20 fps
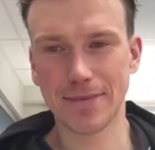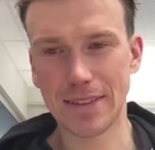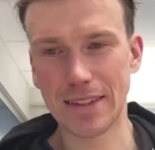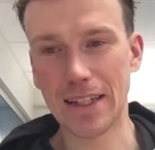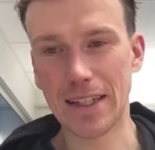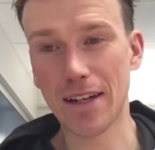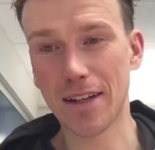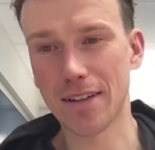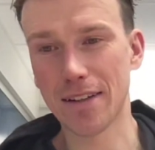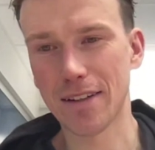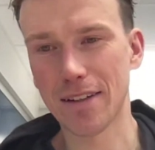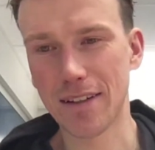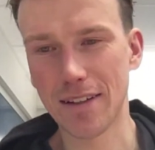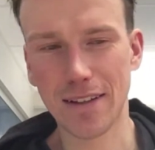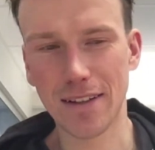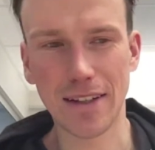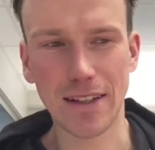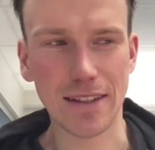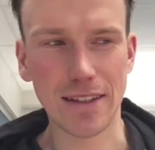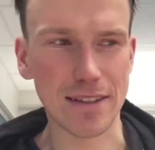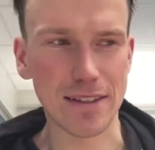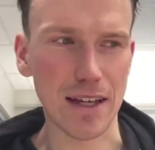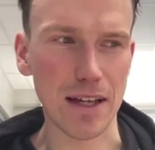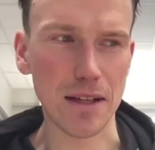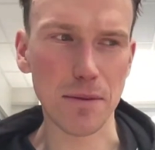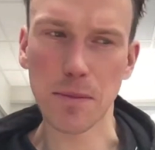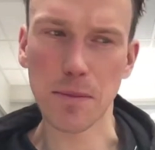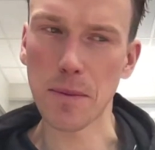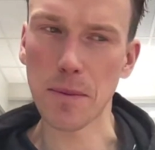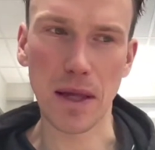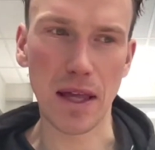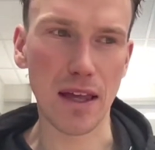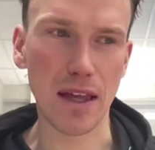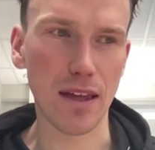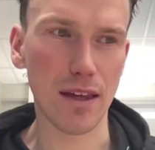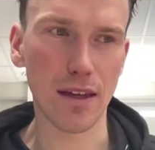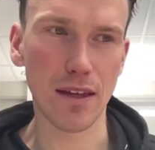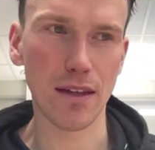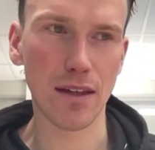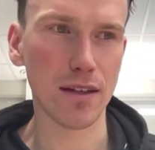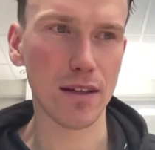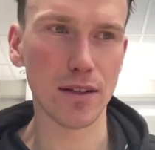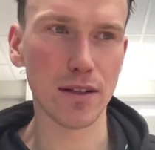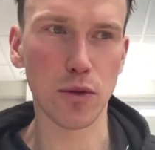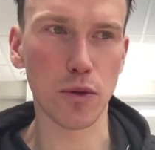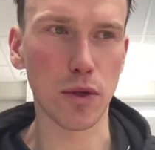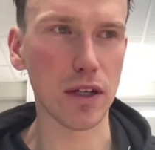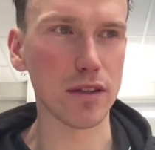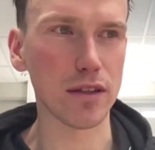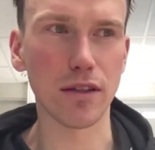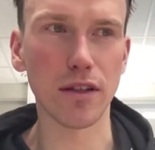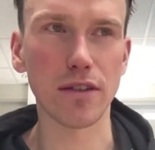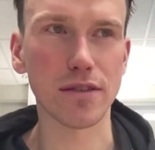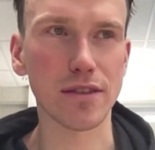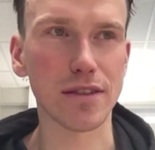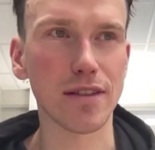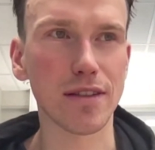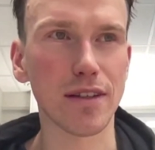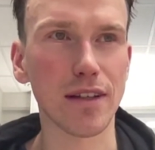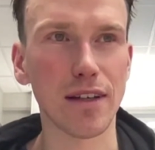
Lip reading: yeah, it's helping me quite a lot.